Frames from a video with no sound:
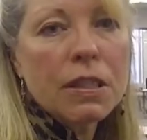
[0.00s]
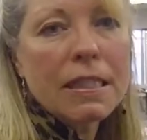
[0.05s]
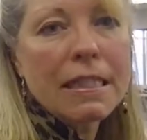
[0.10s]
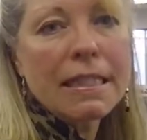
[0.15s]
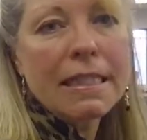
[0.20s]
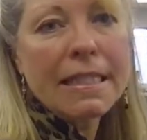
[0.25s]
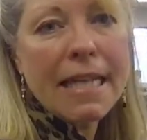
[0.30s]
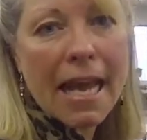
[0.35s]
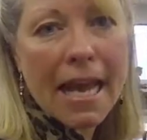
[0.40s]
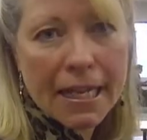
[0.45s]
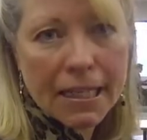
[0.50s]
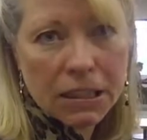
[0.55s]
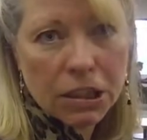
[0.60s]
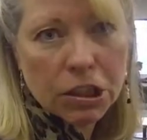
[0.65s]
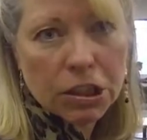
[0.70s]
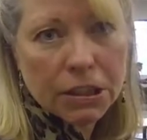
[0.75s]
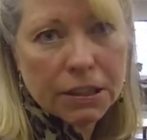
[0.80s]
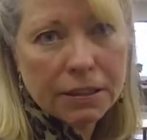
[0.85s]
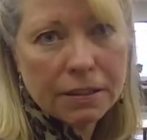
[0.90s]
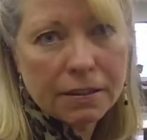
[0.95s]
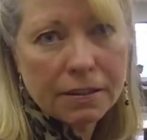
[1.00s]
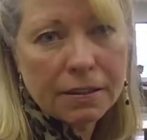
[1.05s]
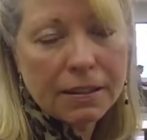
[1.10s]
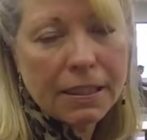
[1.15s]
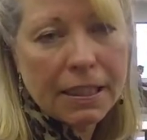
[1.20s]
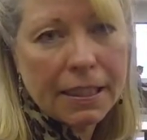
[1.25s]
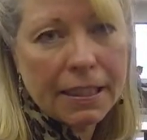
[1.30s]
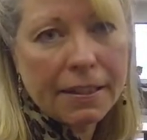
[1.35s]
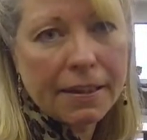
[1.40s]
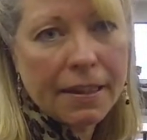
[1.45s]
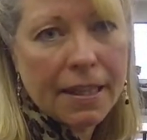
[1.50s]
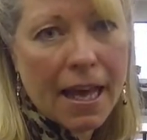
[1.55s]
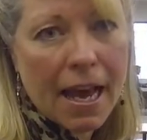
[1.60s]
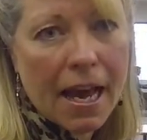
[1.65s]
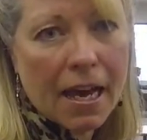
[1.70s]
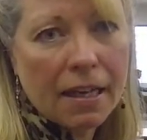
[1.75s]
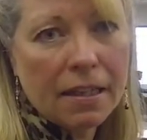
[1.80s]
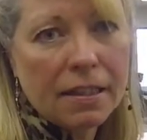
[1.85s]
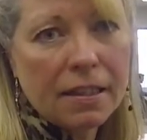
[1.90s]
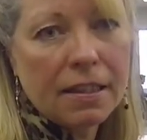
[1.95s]
the tension in
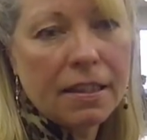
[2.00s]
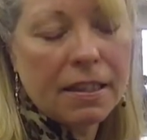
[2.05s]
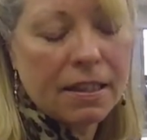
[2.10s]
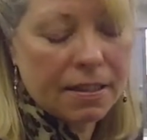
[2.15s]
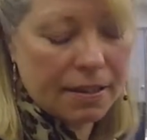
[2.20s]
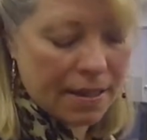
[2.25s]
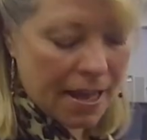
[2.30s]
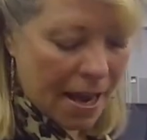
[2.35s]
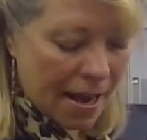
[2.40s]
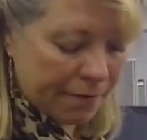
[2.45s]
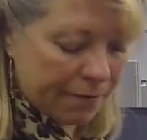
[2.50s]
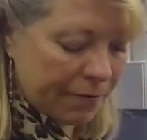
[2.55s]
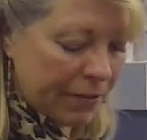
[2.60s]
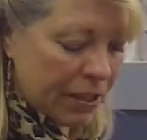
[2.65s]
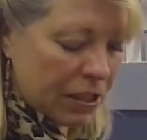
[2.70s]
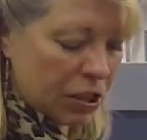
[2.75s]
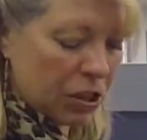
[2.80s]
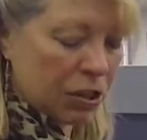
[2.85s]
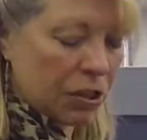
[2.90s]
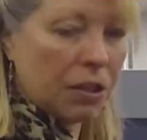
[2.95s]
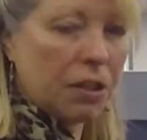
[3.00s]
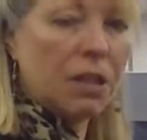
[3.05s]
that feature.